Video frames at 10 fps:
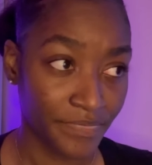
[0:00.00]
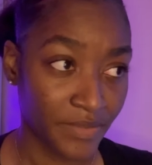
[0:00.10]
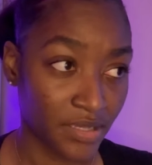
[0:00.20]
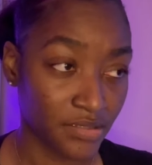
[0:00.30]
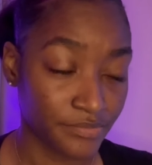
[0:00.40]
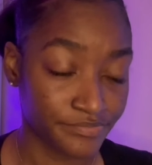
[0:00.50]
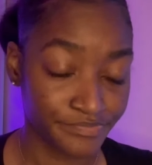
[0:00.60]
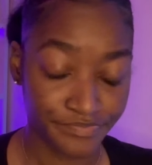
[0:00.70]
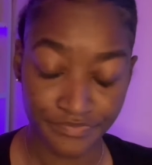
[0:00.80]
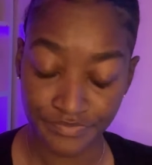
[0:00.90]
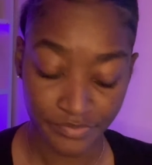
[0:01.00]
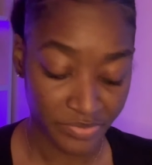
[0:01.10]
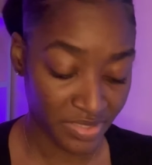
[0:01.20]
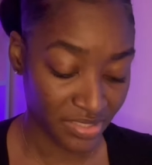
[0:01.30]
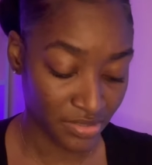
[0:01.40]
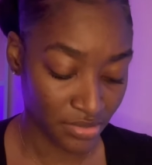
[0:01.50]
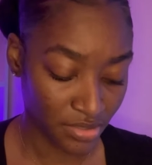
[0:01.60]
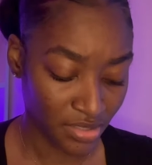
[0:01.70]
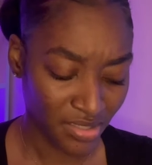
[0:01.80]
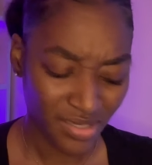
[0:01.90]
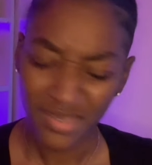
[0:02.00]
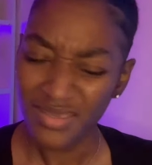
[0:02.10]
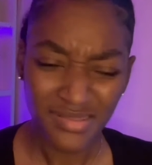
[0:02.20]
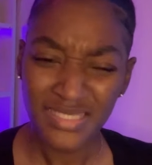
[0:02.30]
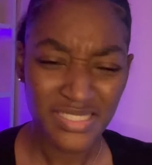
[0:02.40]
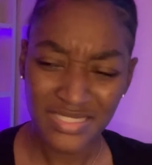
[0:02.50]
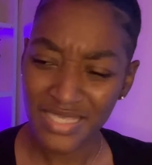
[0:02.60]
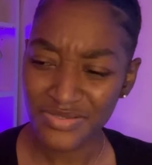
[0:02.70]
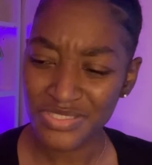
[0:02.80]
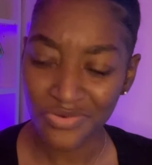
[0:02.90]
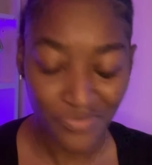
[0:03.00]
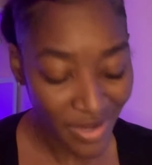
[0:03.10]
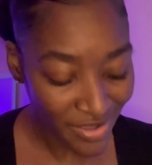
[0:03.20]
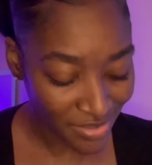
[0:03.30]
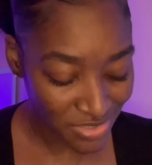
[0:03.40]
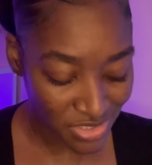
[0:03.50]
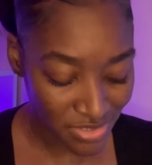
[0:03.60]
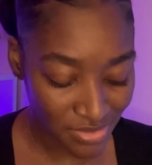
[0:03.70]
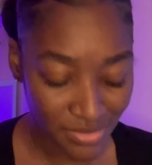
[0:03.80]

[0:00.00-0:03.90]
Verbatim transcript: Um, but this just sounds so rushed.